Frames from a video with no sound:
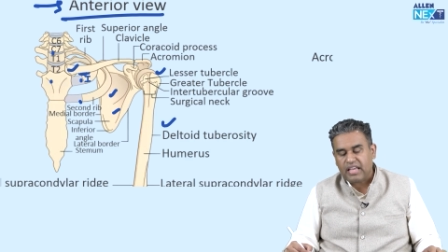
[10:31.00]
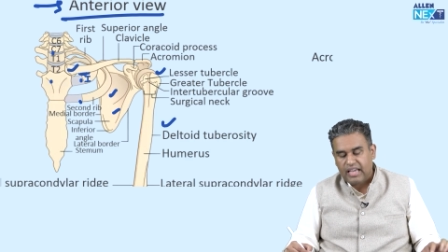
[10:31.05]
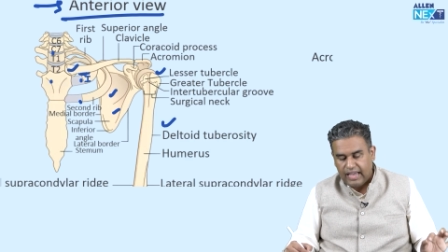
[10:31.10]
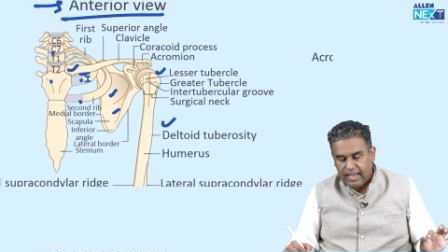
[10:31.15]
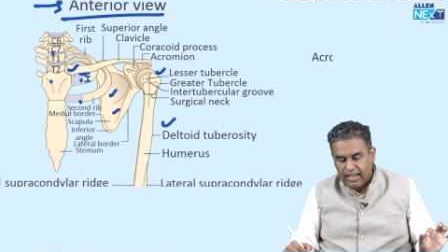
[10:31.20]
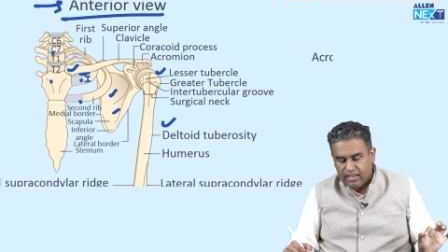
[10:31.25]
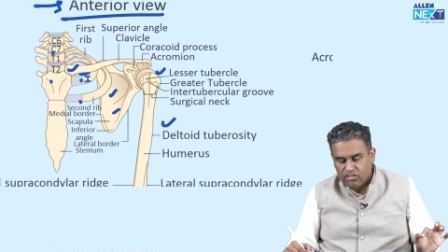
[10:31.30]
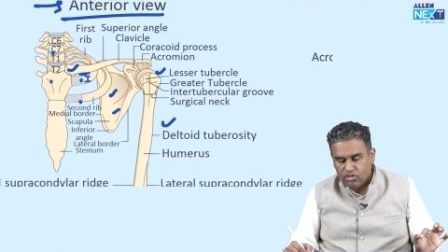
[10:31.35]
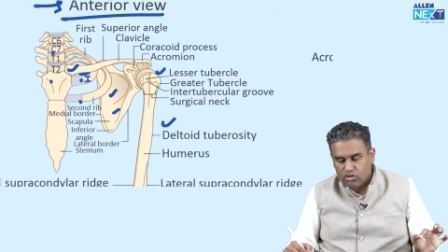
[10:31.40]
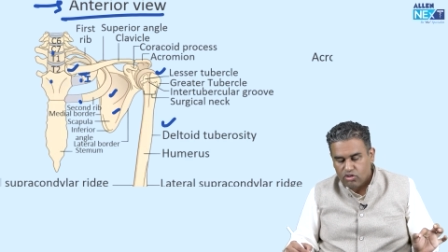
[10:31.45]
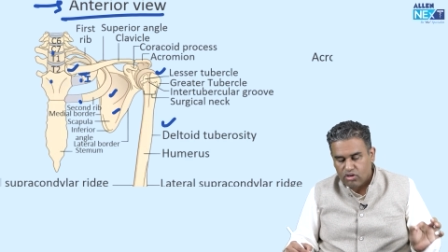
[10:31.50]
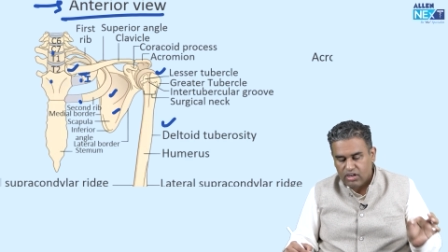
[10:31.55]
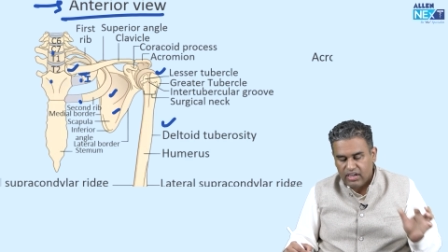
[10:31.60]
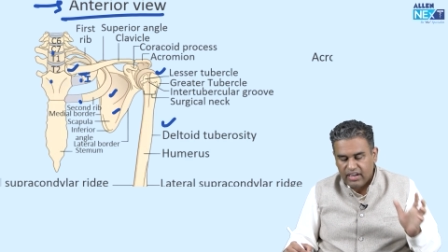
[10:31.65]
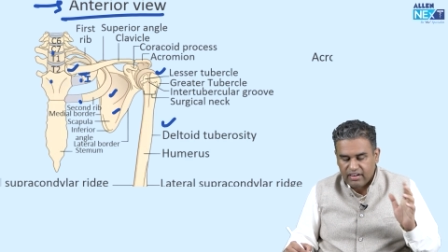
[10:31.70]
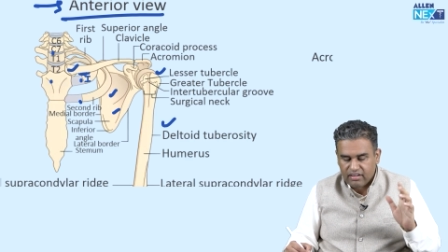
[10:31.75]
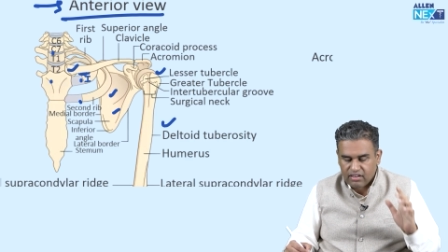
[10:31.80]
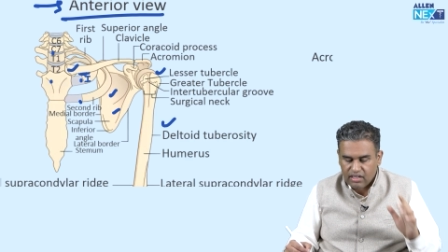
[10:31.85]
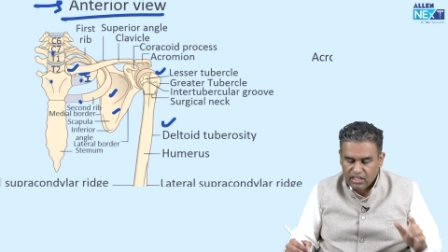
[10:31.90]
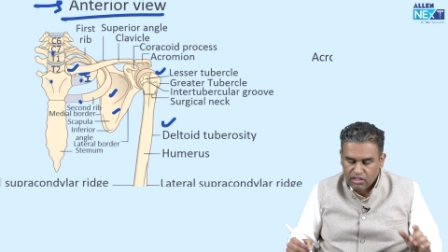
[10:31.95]
As you go
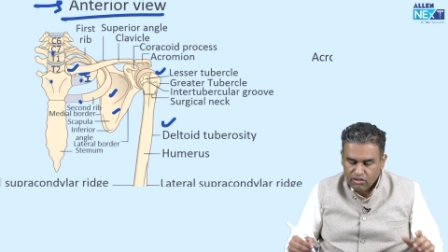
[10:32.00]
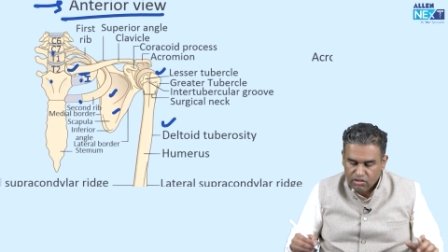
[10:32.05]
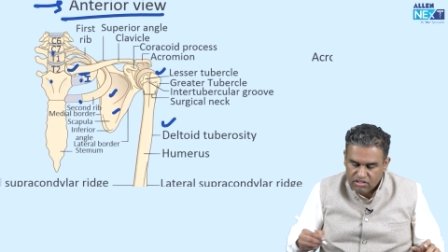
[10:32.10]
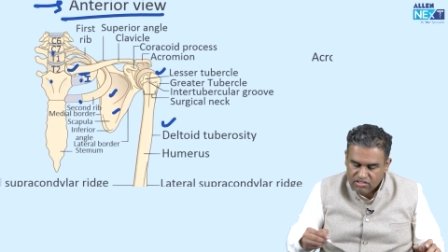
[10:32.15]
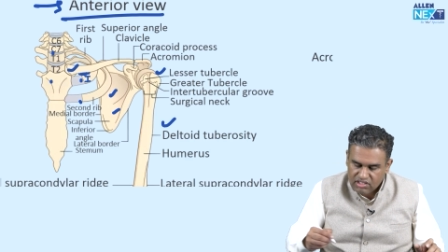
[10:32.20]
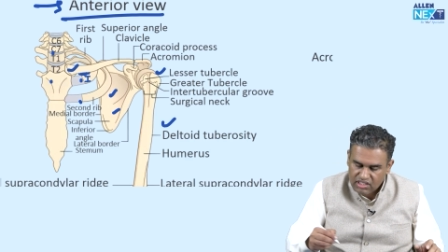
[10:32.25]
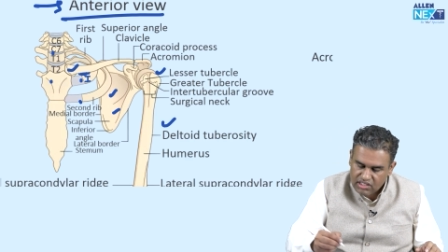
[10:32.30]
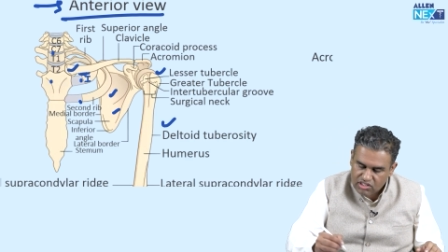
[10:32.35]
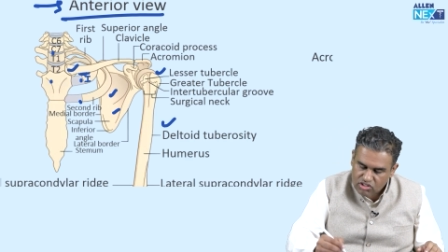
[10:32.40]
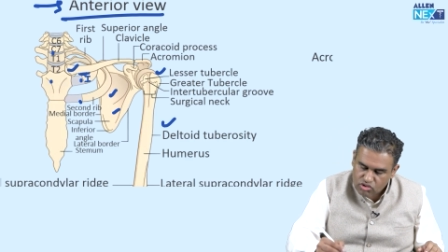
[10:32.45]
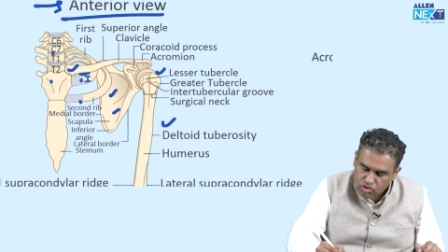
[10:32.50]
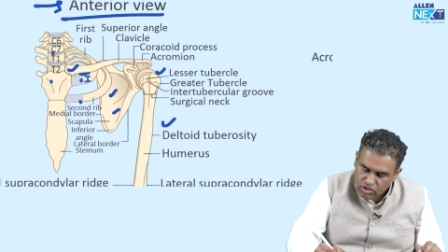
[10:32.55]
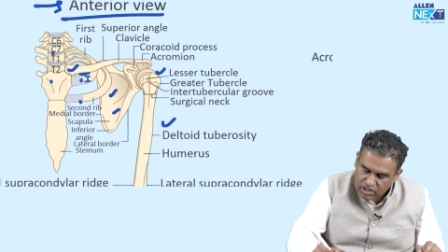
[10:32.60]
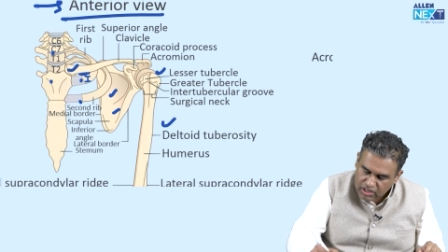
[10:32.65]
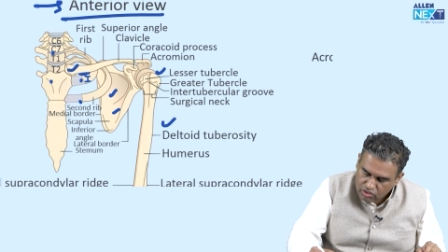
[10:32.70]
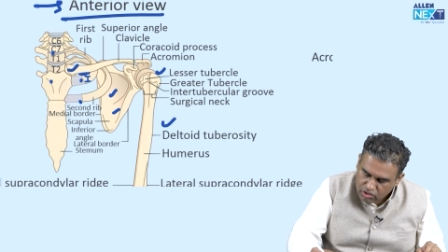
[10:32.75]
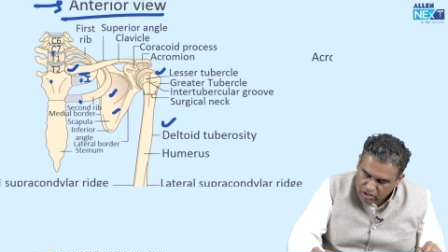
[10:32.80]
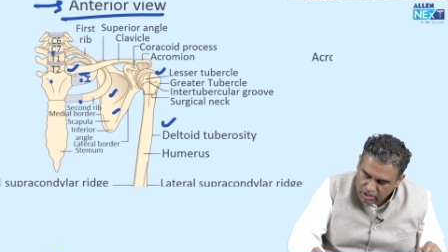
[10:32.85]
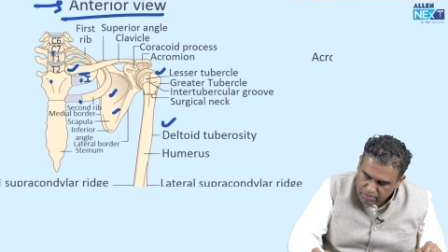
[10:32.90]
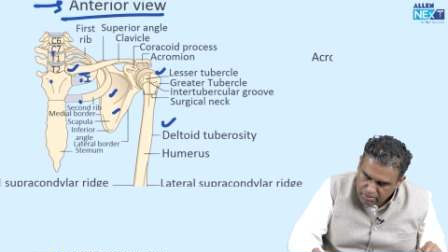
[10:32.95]
laterally, you will see this
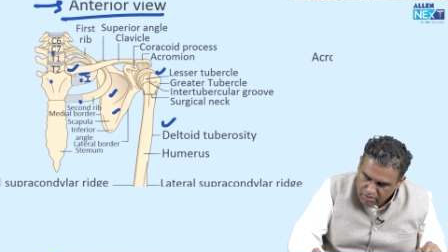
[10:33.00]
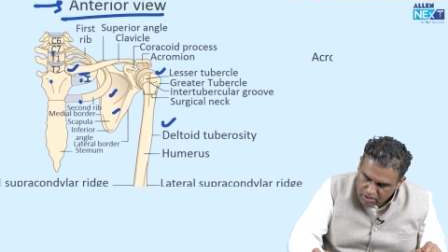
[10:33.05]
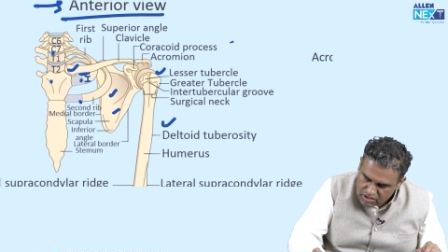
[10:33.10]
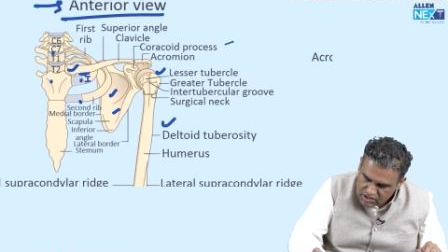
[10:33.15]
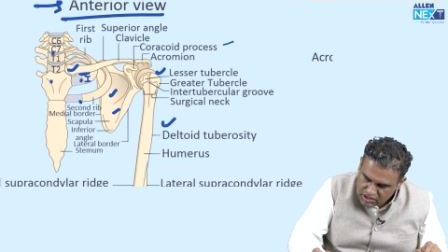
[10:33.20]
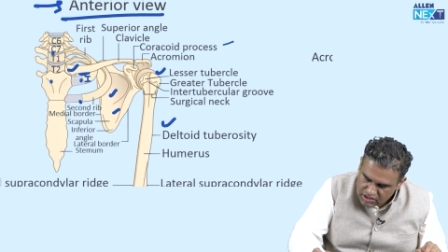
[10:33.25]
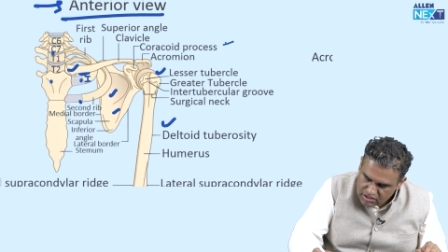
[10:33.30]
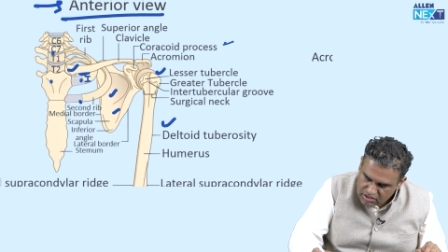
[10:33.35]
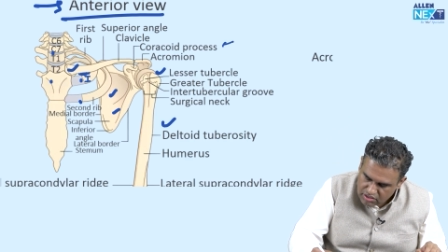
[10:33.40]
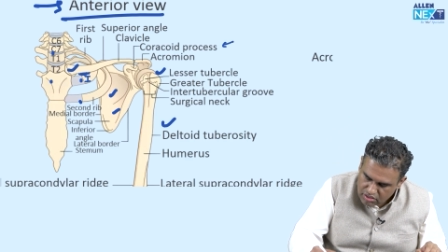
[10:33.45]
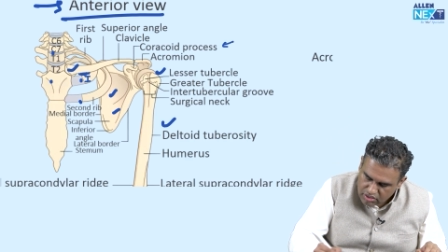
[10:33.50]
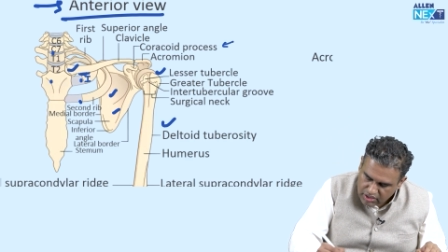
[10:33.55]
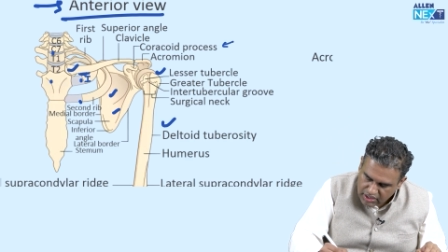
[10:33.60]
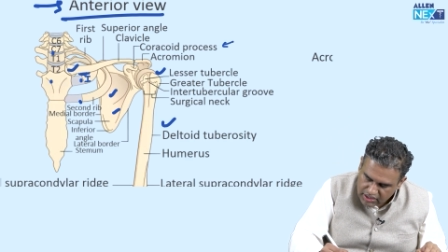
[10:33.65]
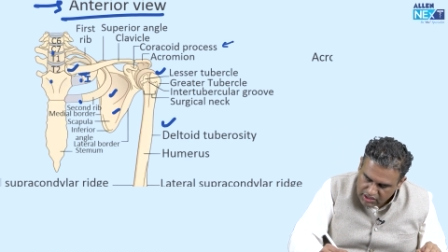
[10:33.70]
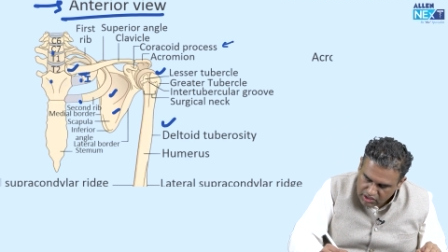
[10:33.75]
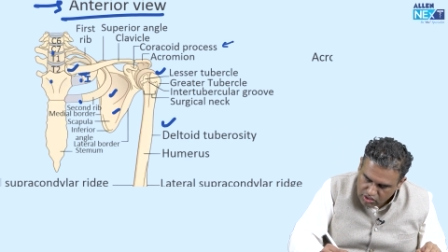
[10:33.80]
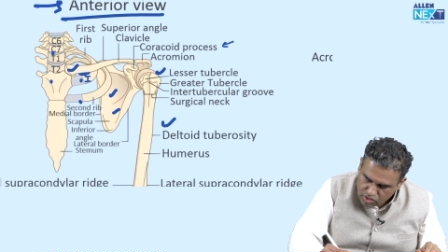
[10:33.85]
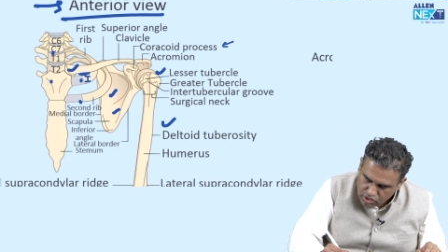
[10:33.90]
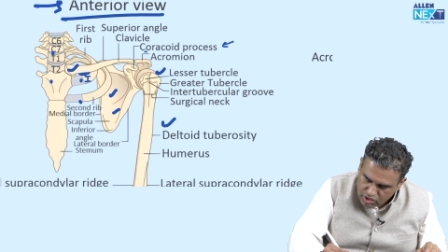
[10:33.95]
coracoid process. Look
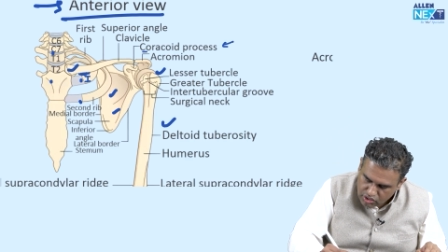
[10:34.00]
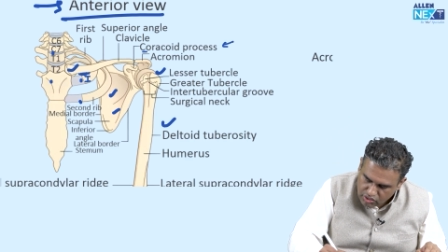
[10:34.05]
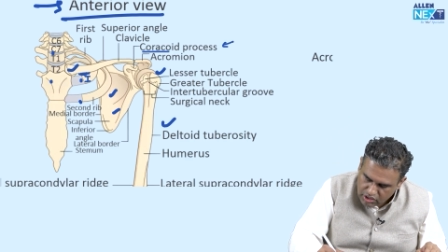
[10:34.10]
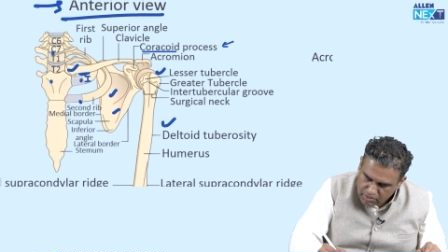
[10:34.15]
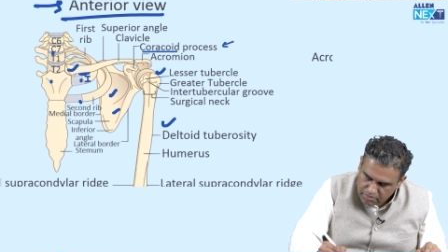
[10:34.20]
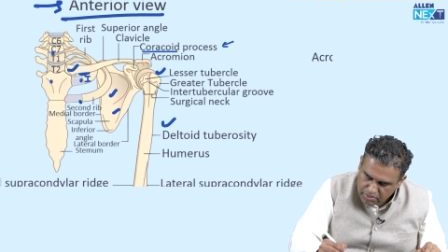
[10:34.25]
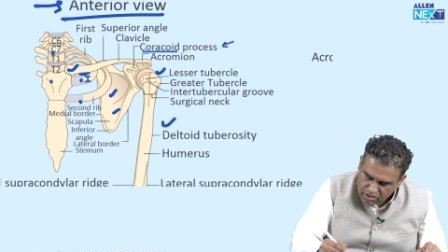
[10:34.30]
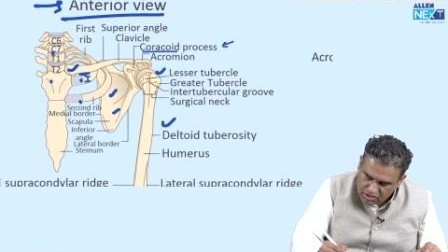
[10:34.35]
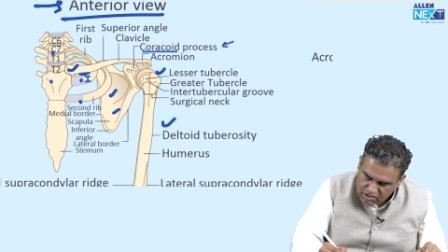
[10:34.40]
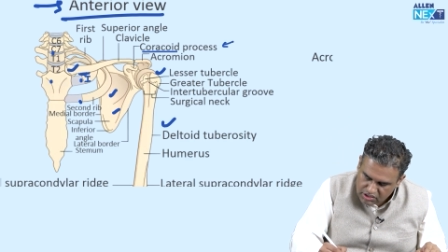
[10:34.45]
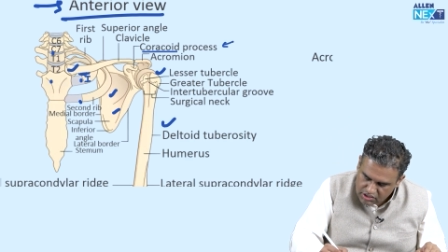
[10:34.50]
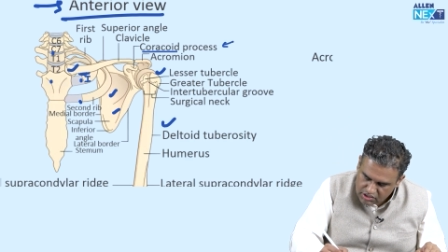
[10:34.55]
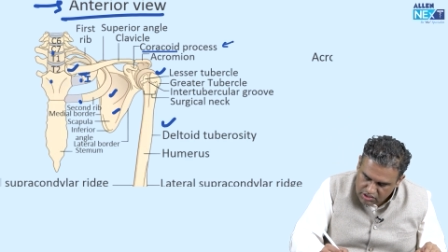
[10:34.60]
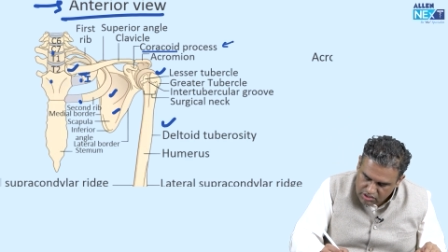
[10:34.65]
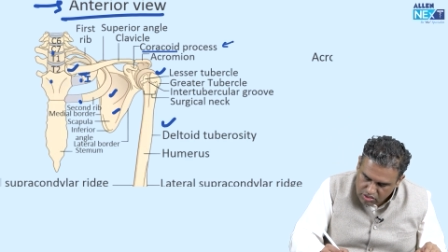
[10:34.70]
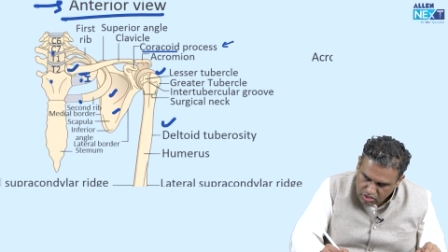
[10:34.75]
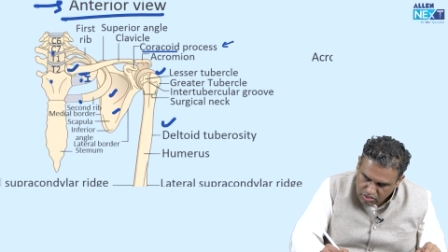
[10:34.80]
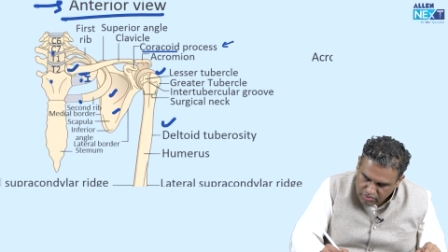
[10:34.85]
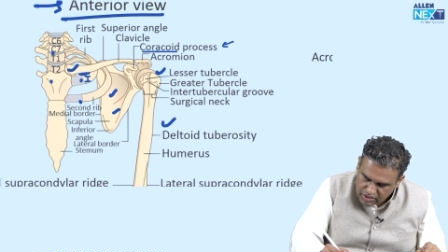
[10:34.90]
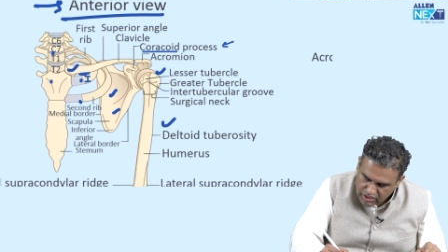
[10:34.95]
at the coracoid
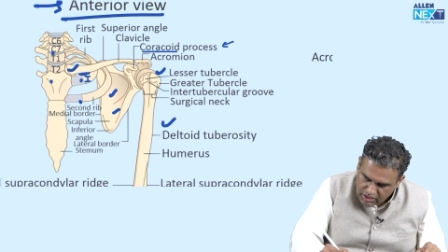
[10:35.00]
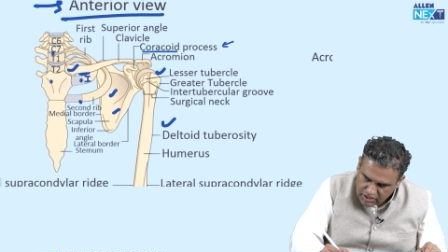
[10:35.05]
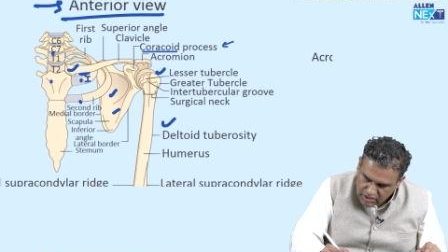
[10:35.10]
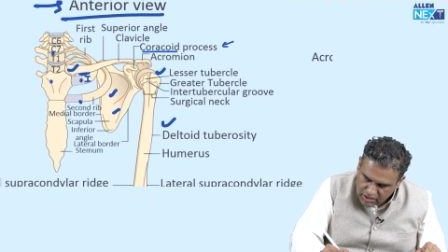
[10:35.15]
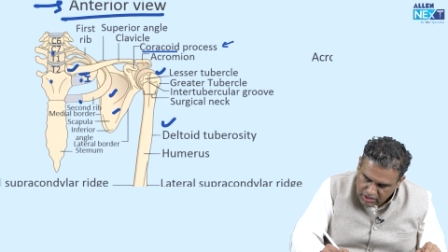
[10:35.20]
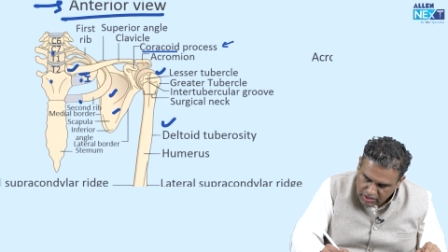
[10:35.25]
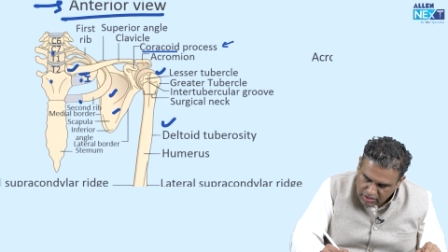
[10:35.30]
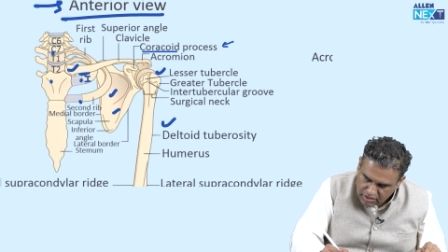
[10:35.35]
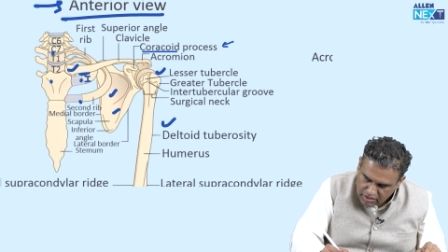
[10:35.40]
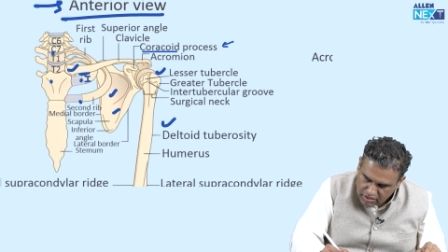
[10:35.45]
process over here.